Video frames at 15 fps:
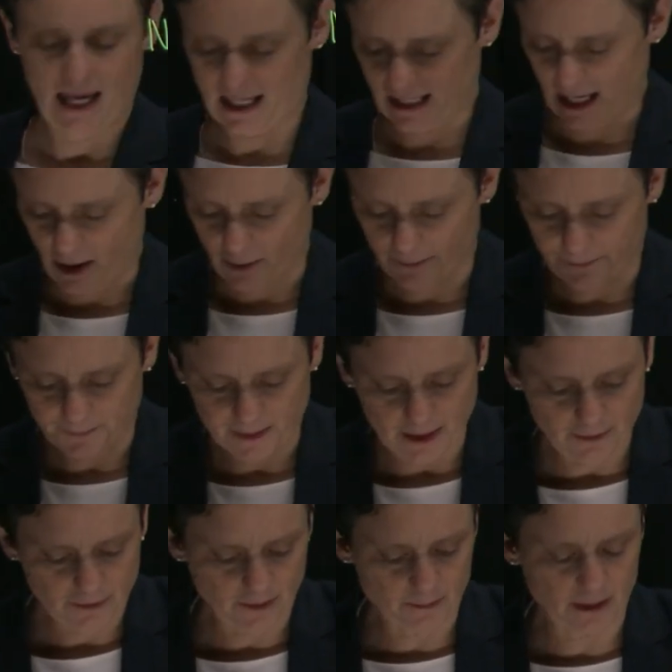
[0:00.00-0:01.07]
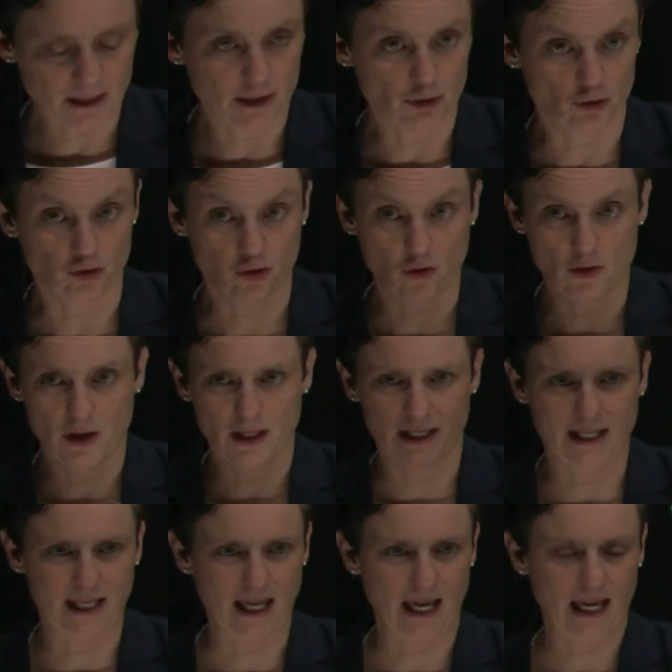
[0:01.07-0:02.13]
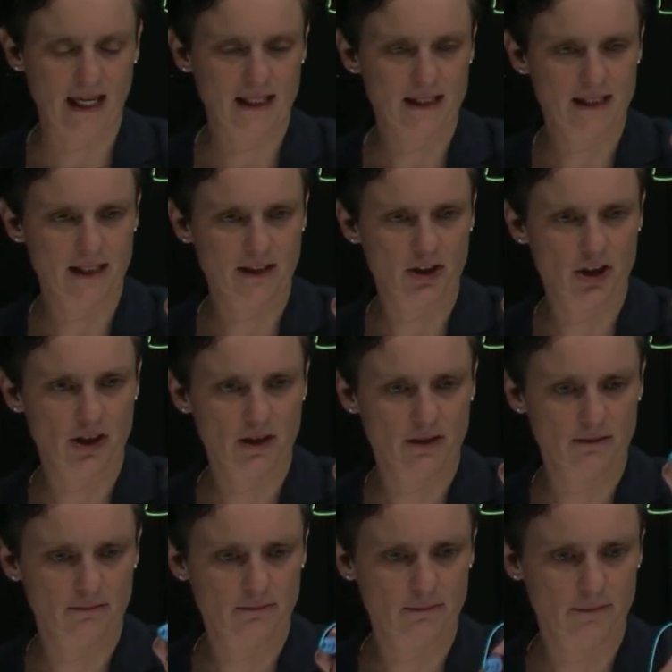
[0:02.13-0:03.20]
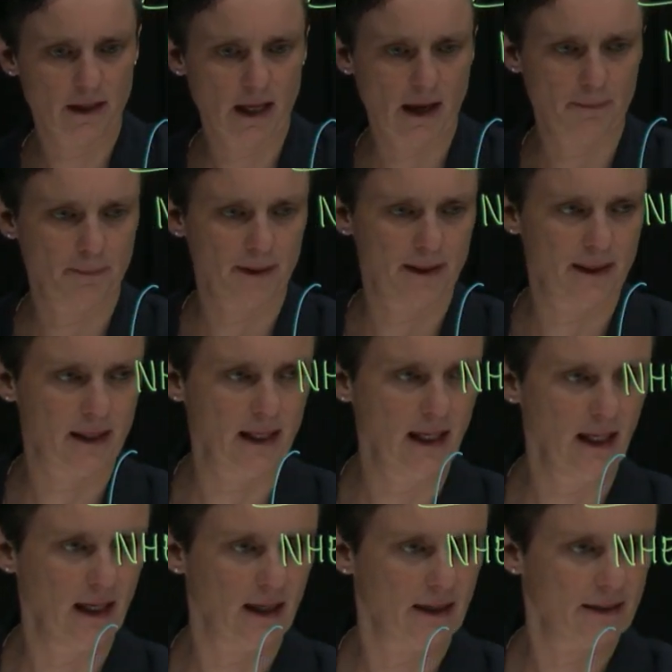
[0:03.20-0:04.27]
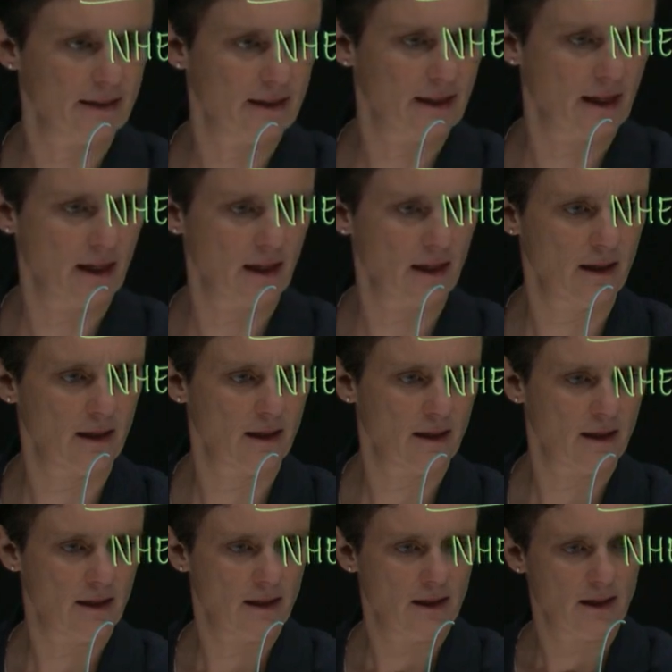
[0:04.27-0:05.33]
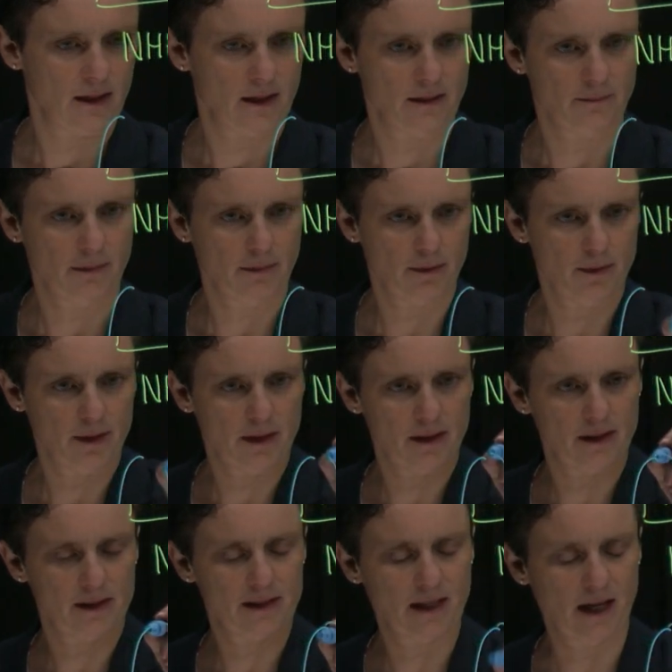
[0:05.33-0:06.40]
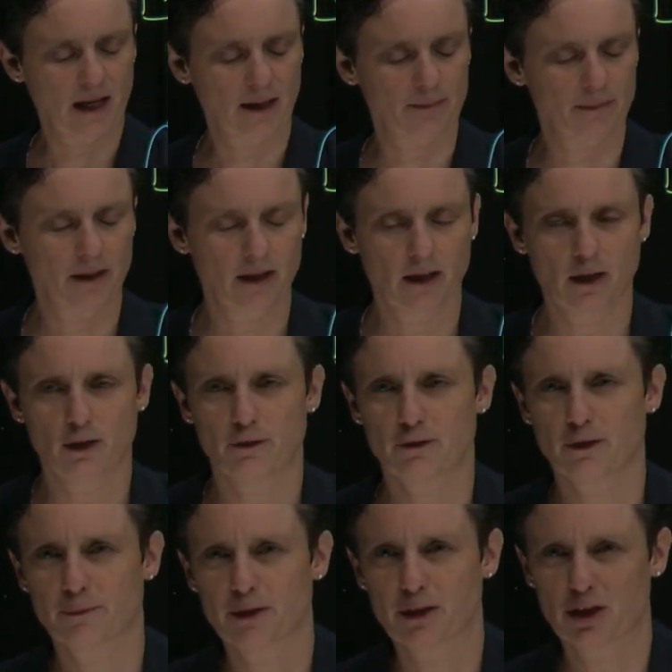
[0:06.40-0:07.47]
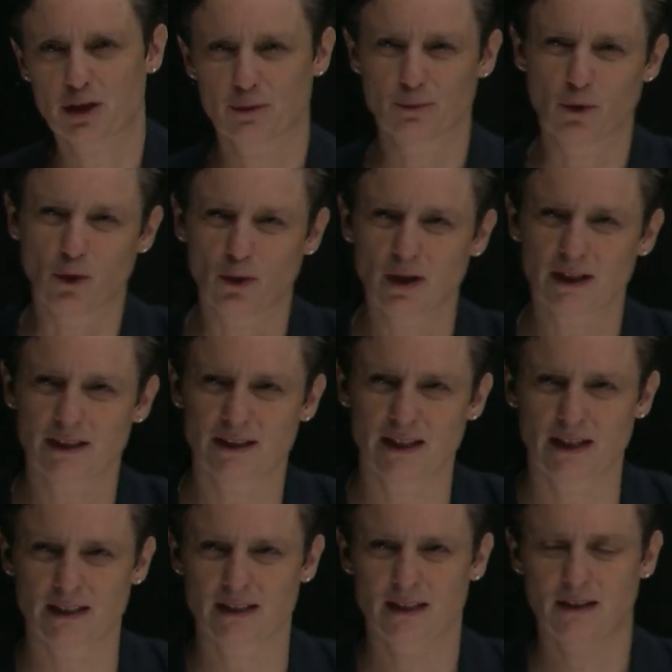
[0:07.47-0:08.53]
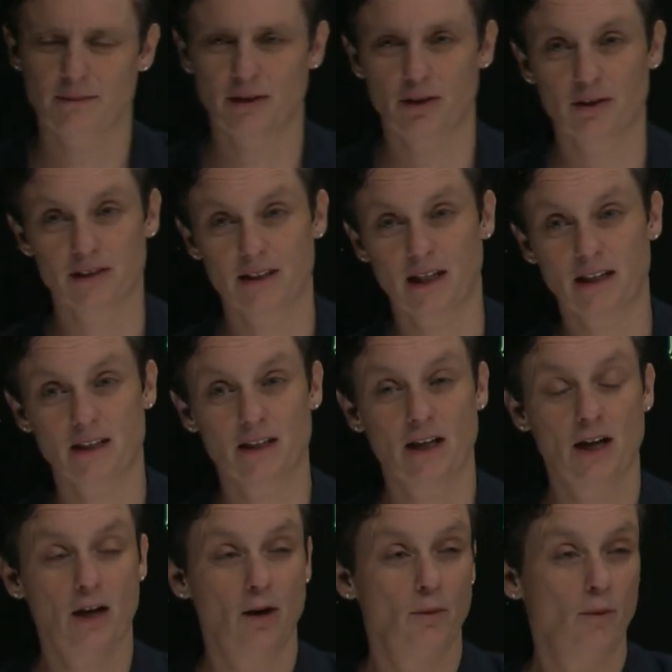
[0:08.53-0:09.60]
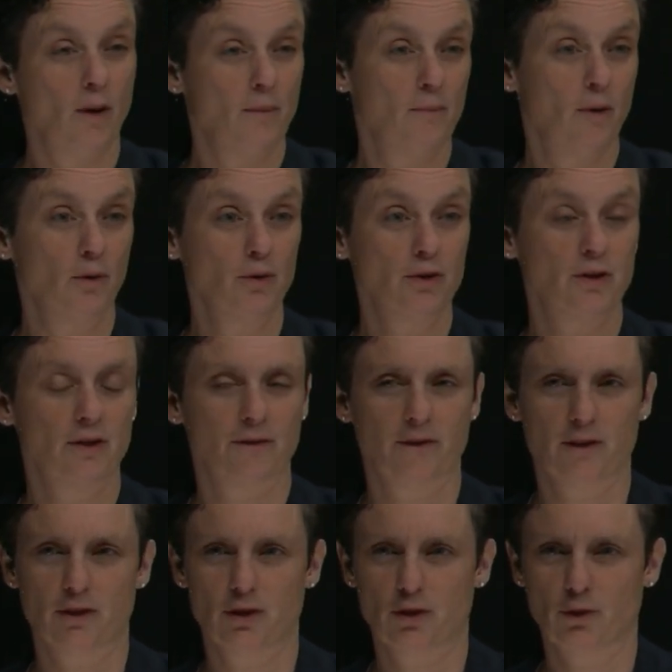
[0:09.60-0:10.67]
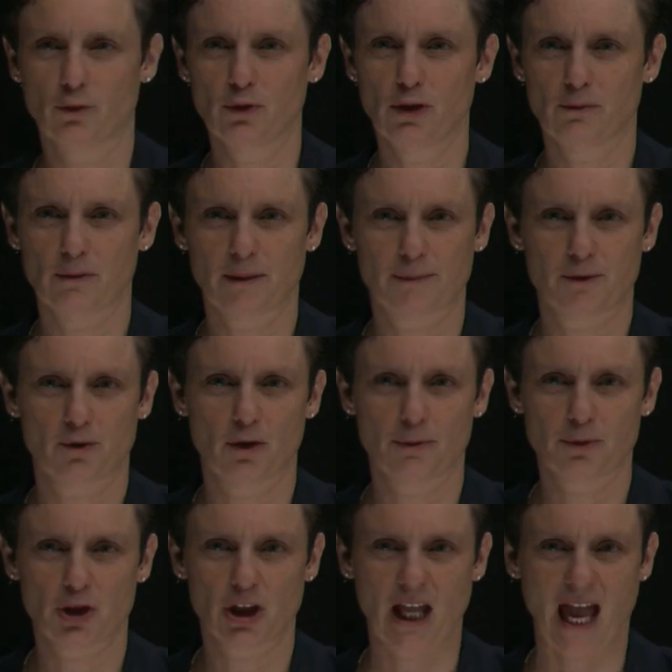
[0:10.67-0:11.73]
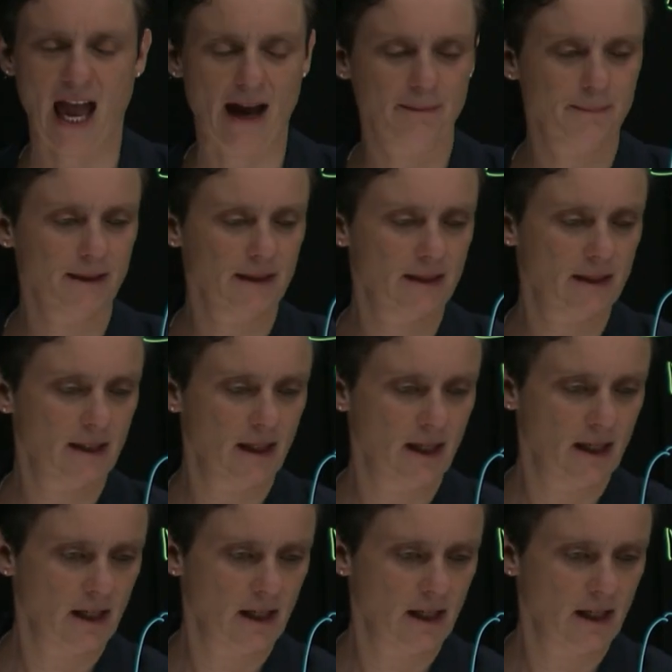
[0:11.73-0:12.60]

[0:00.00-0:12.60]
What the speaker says: And now, if I'm going to draw again such an epithelial cell, maybe this time from the small intestine, because that's where most of the sodium absorption happens.